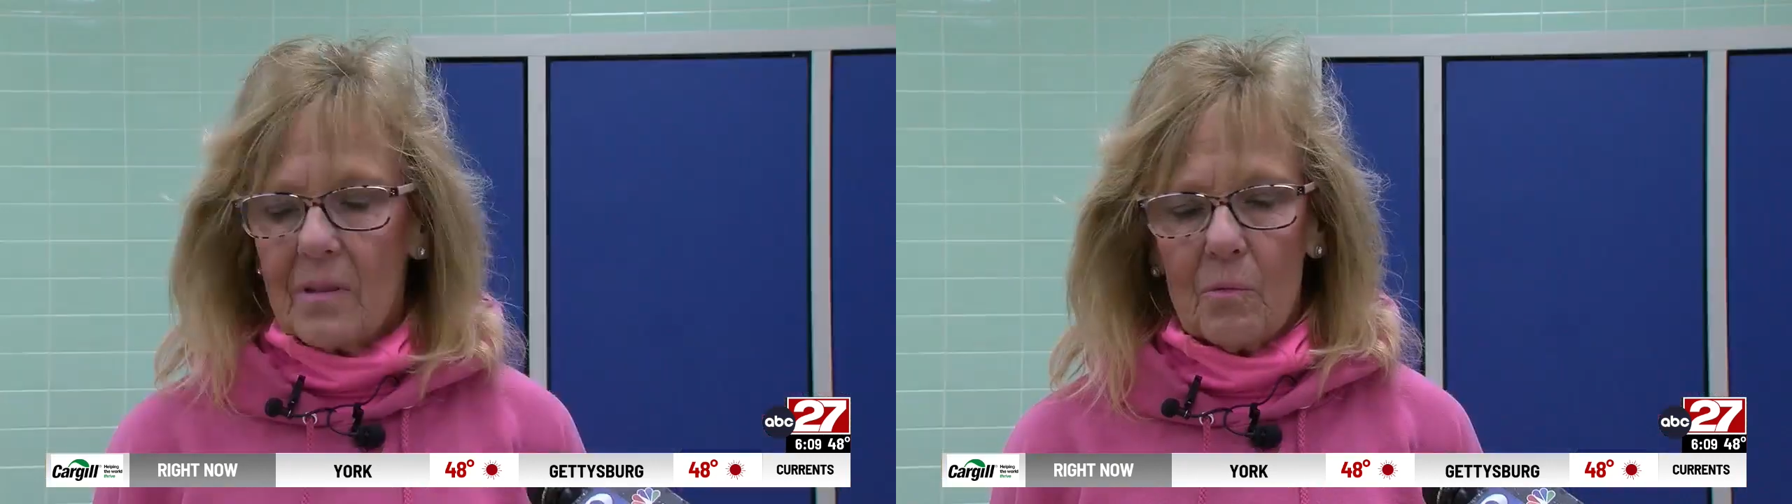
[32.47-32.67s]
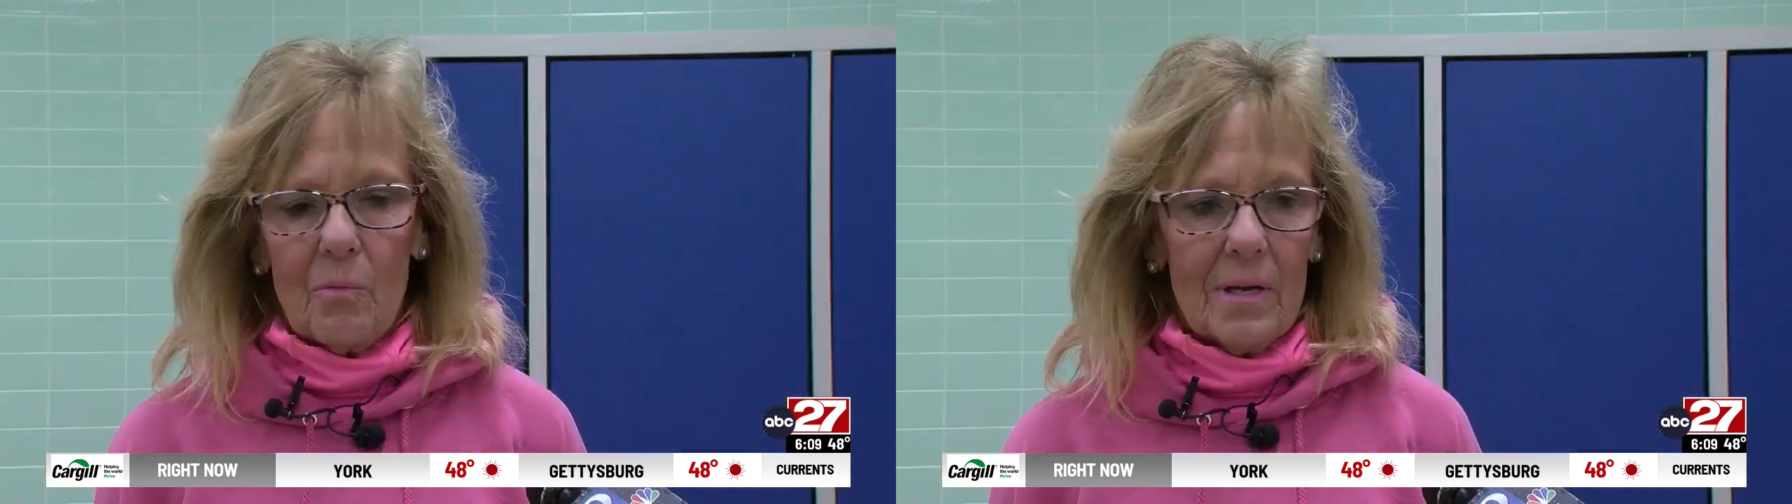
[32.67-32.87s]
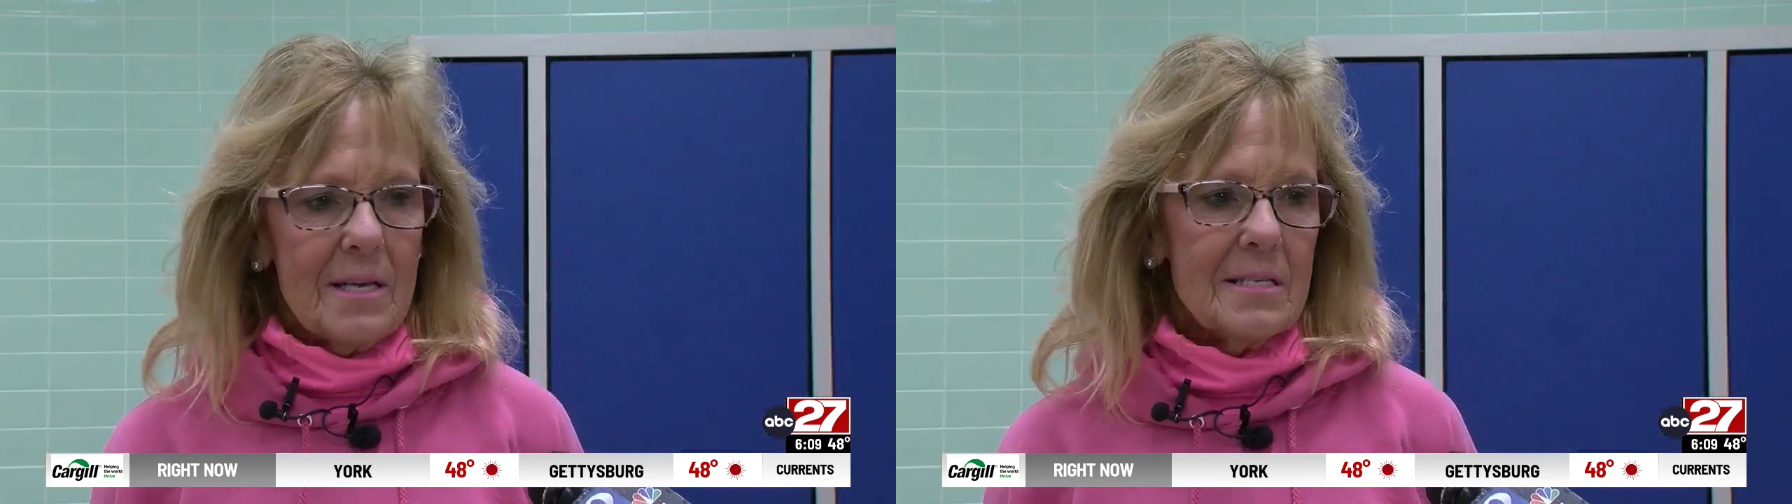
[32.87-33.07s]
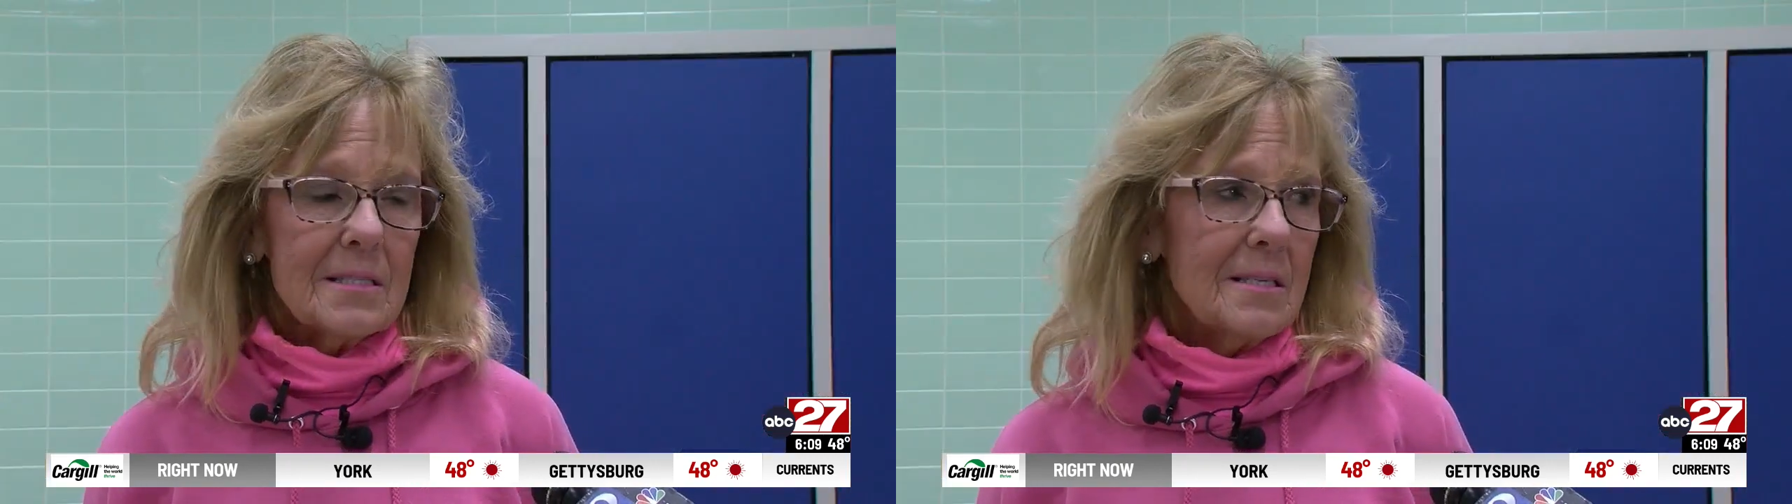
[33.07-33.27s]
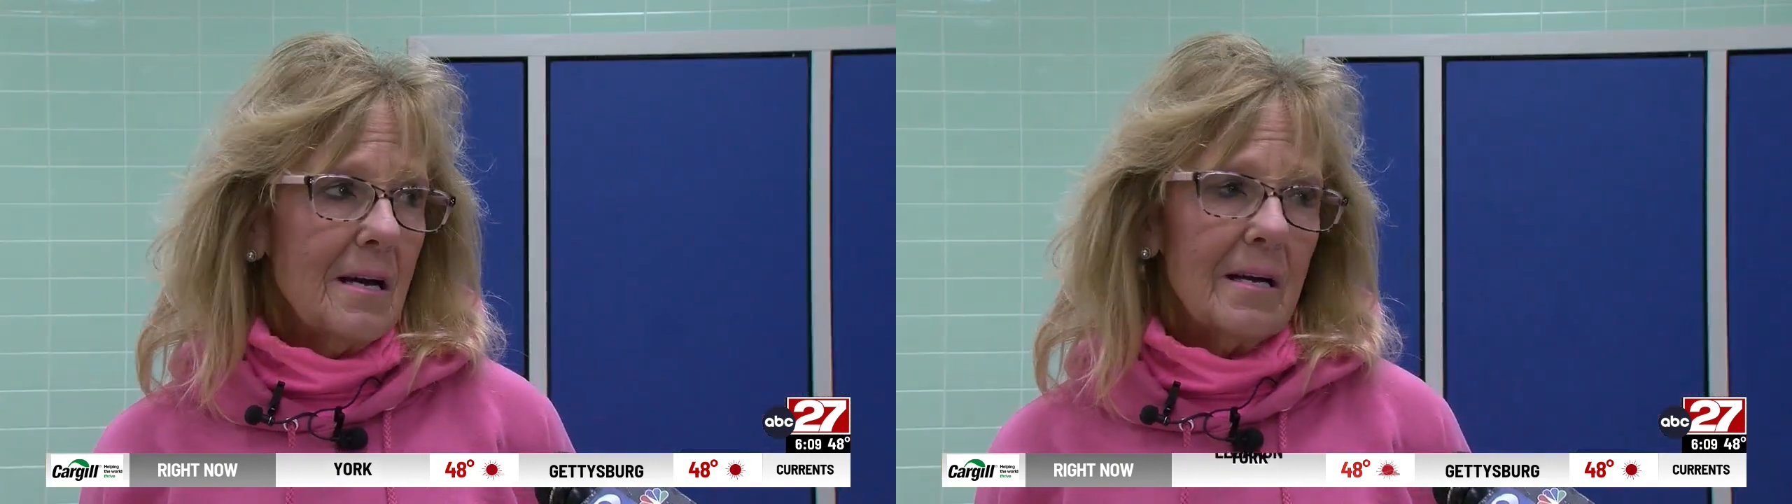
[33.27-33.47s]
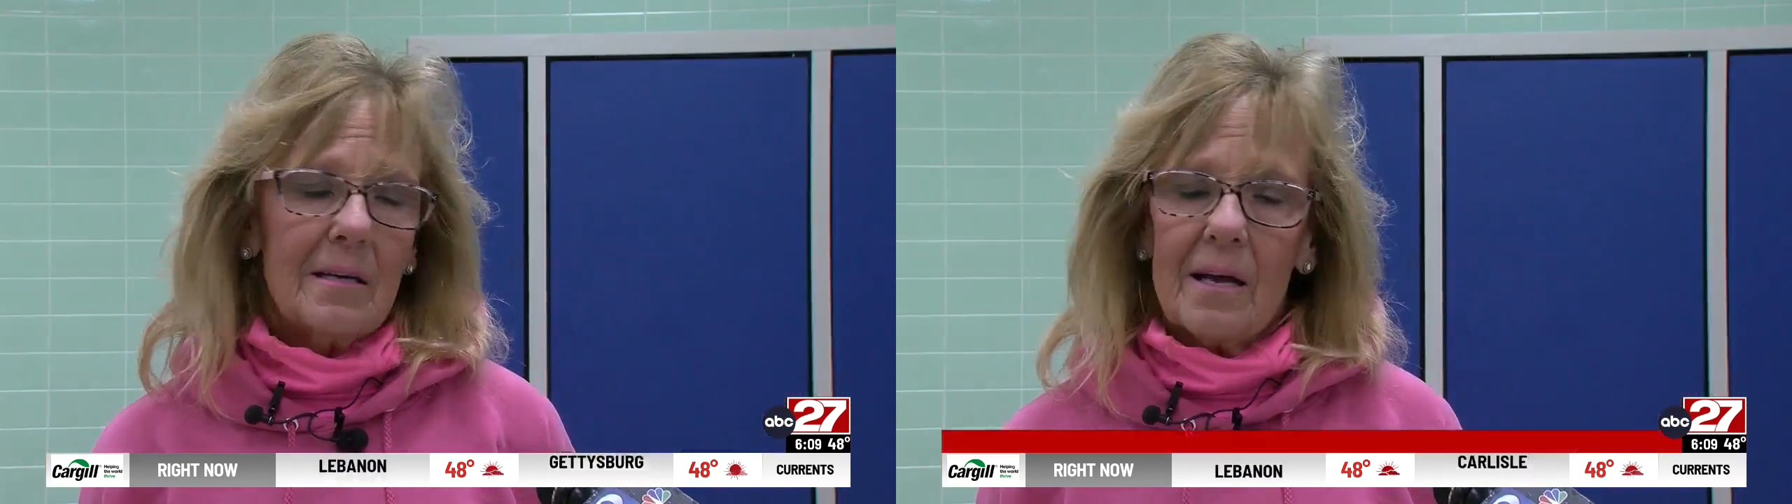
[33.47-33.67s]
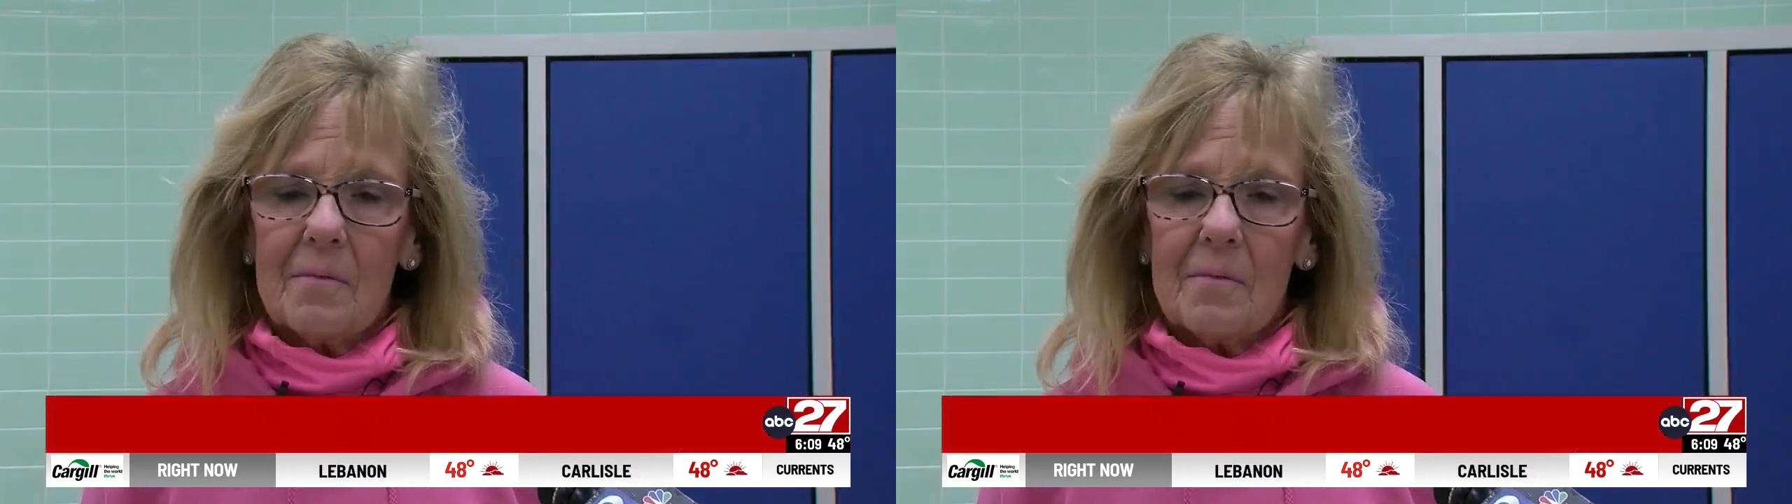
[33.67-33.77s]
What he has done, I am